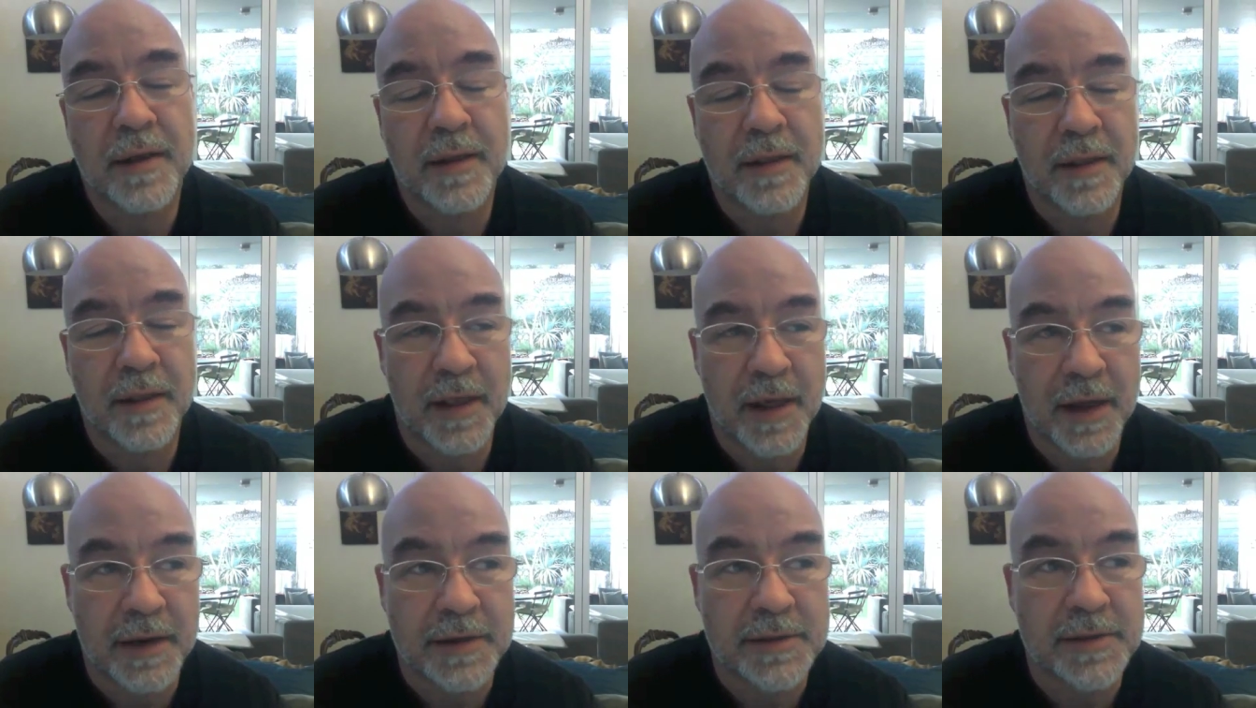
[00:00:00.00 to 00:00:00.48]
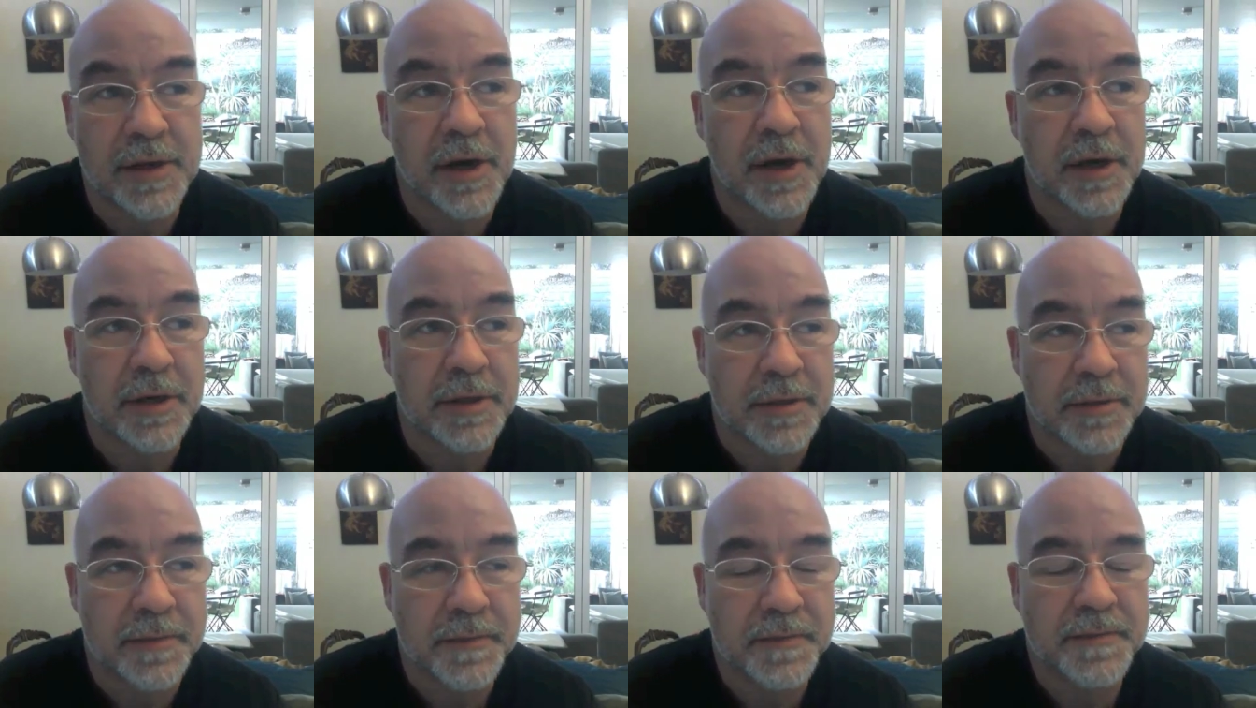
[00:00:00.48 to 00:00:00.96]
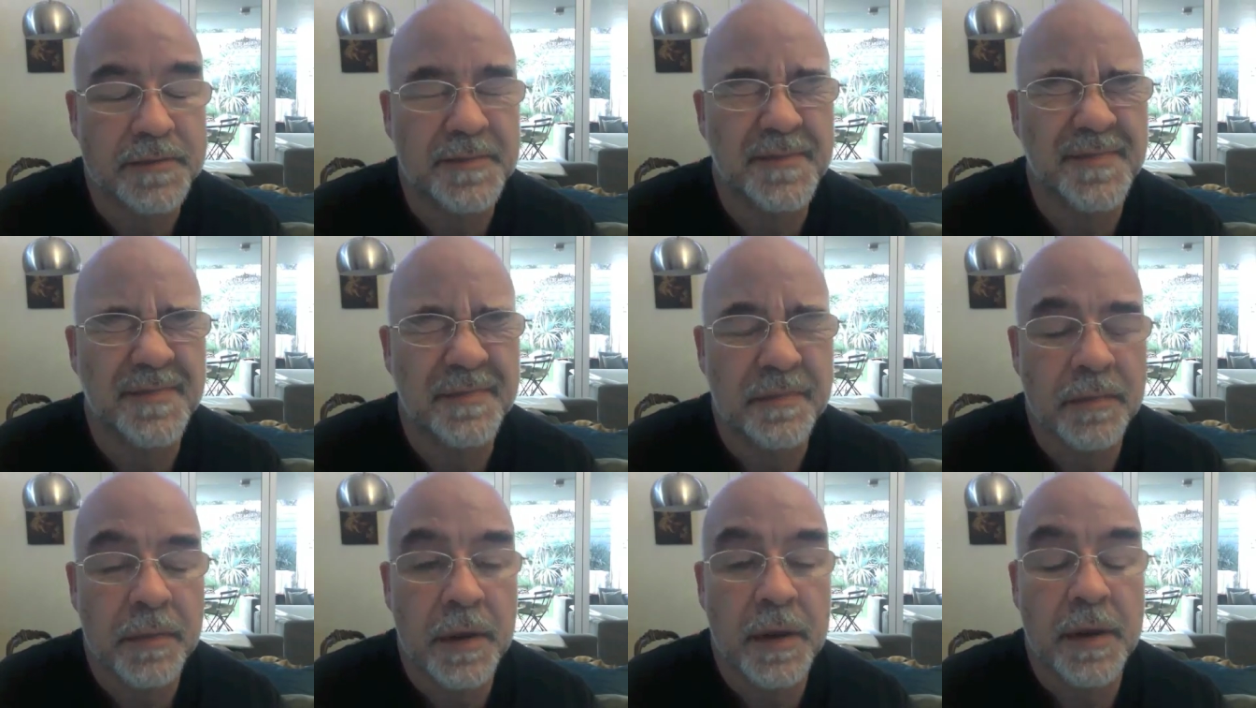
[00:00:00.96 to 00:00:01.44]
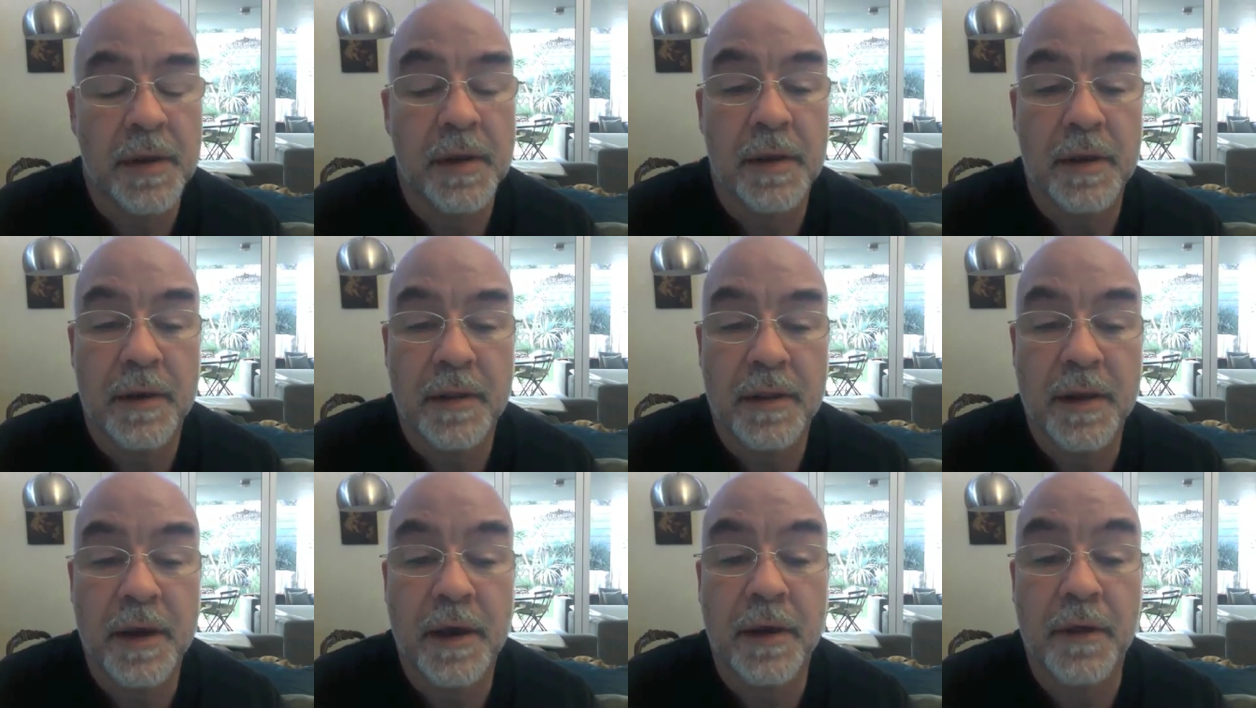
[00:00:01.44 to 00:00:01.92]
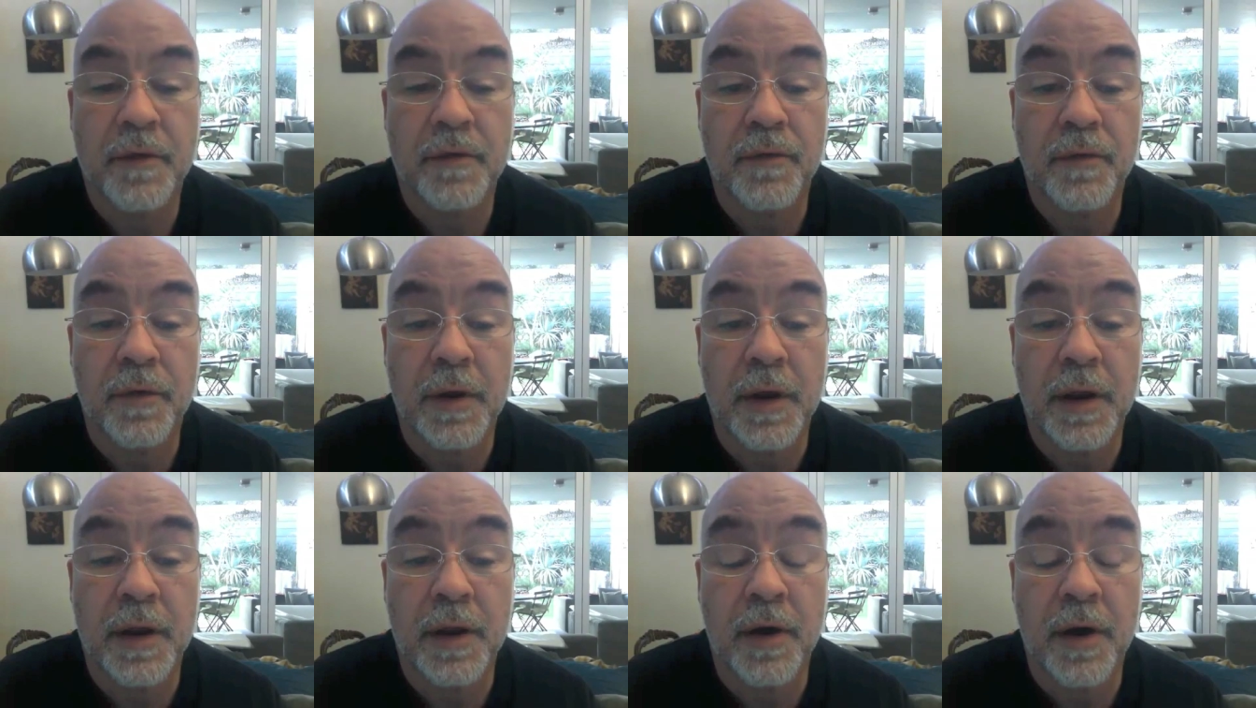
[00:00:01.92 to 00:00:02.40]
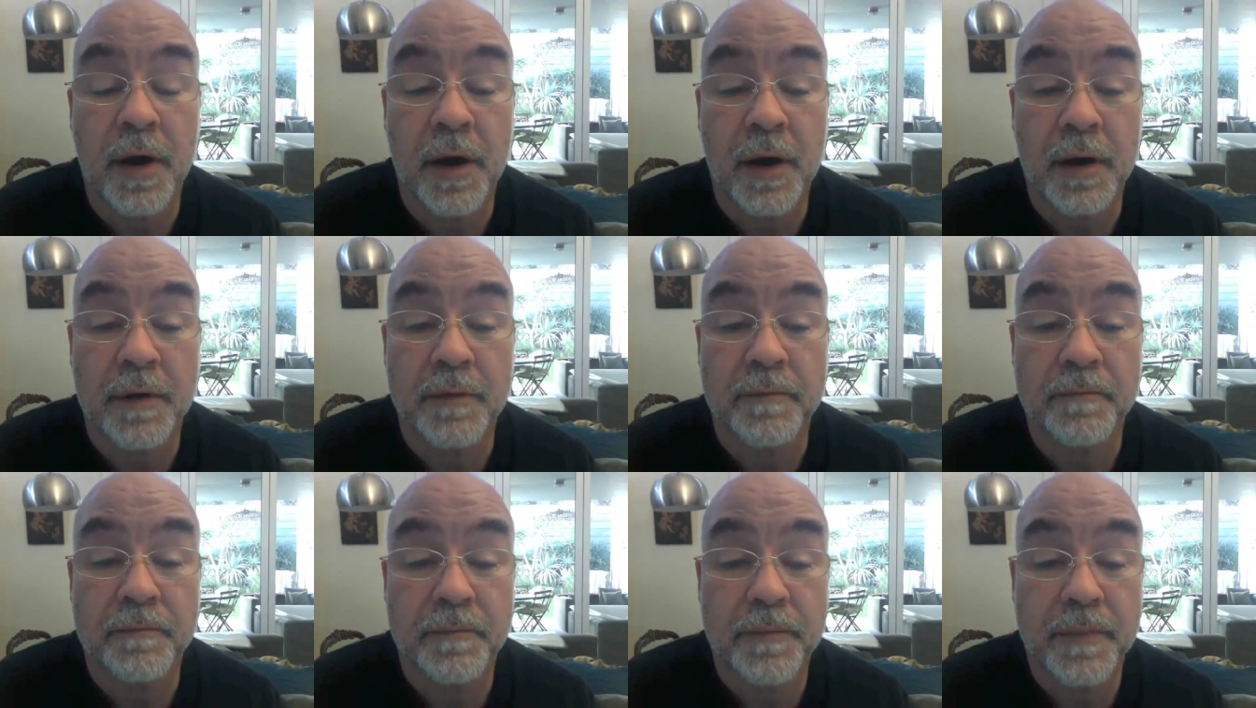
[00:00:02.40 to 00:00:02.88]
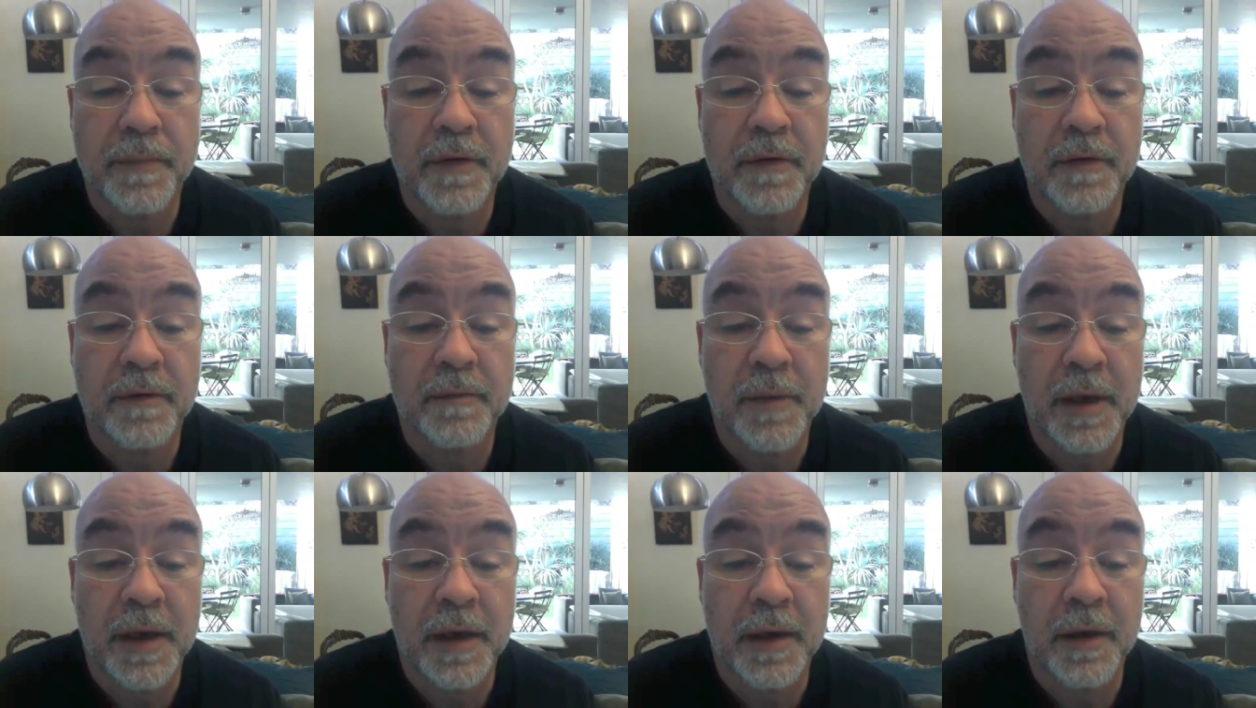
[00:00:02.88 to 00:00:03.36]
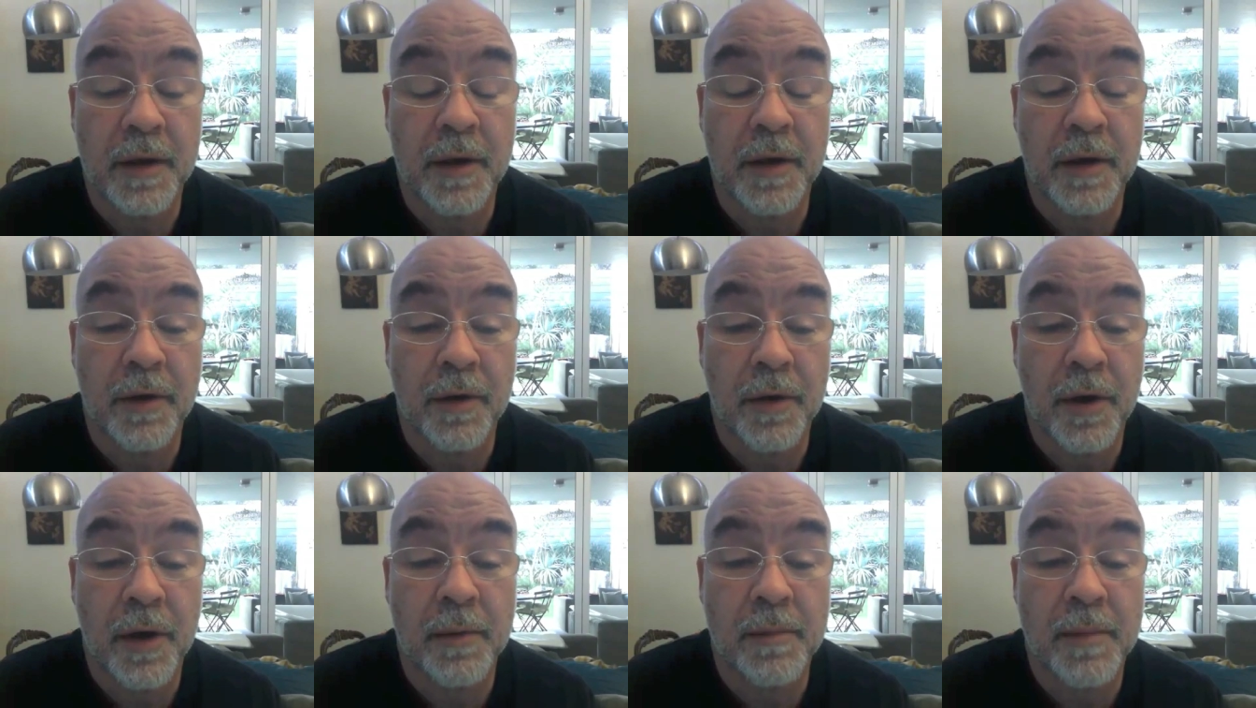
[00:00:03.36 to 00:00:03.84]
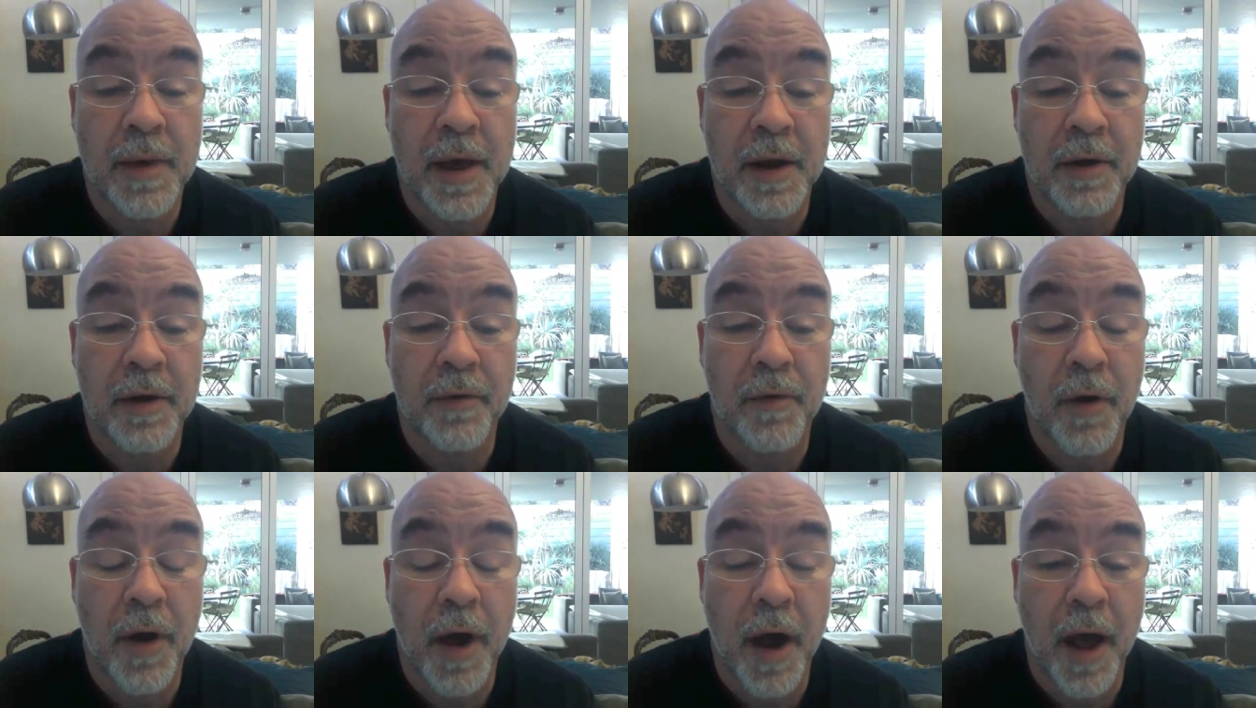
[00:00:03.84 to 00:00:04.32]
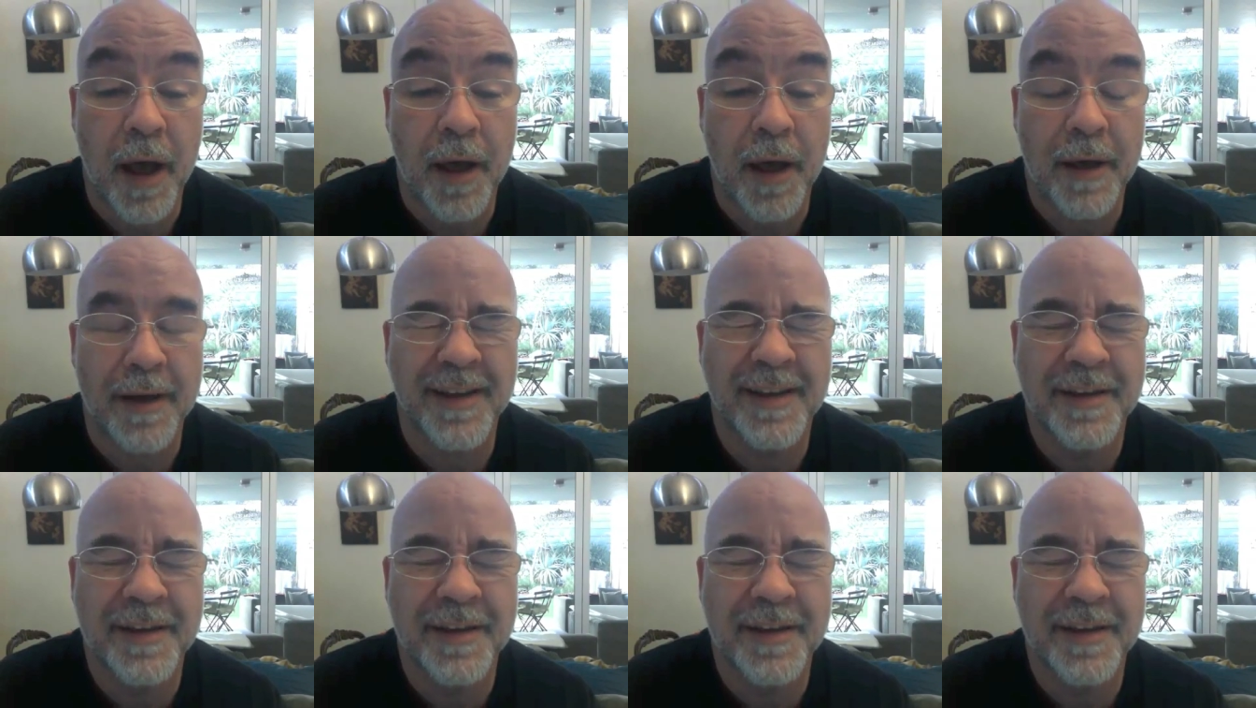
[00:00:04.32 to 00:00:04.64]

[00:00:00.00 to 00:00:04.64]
That is hot. That is really hot. It's making a grown man cry.